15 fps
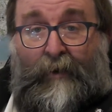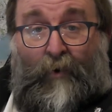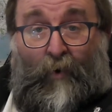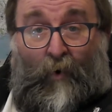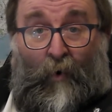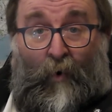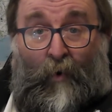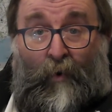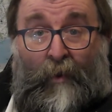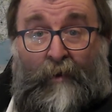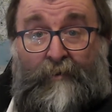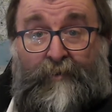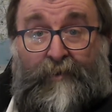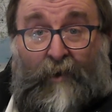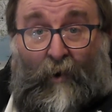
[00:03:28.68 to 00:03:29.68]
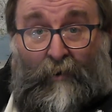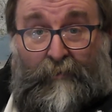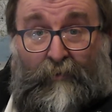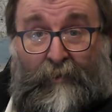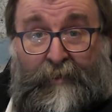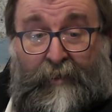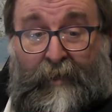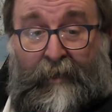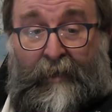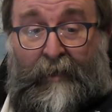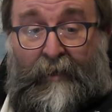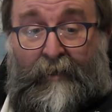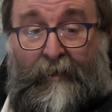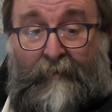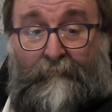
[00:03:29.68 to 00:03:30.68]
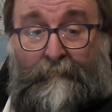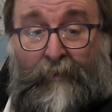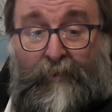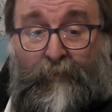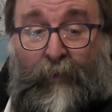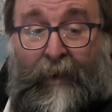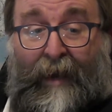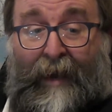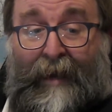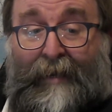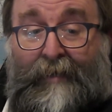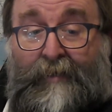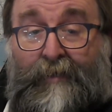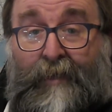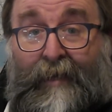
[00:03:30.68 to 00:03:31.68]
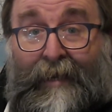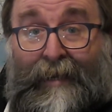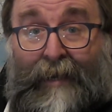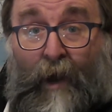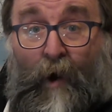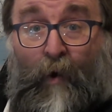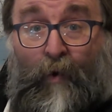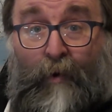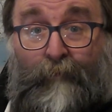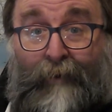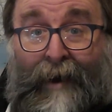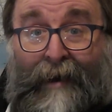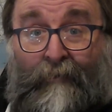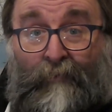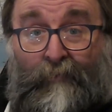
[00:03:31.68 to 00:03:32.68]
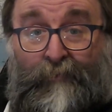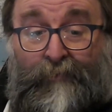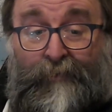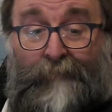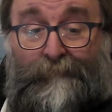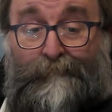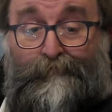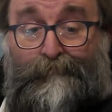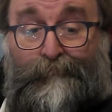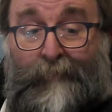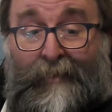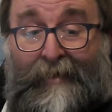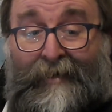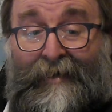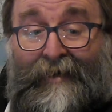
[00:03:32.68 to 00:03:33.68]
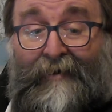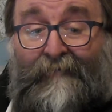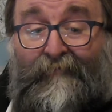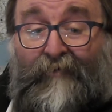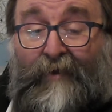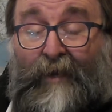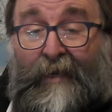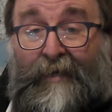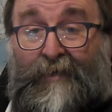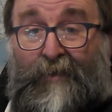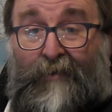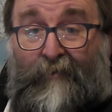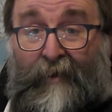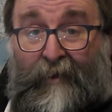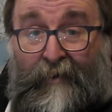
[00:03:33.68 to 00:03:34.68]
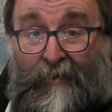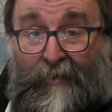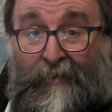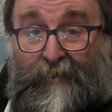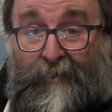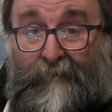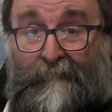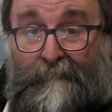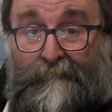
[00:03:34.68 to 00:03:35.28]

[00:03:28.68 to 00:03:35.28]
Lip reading: All Scotch whisky must be aged in oak barrels for at least 3 years,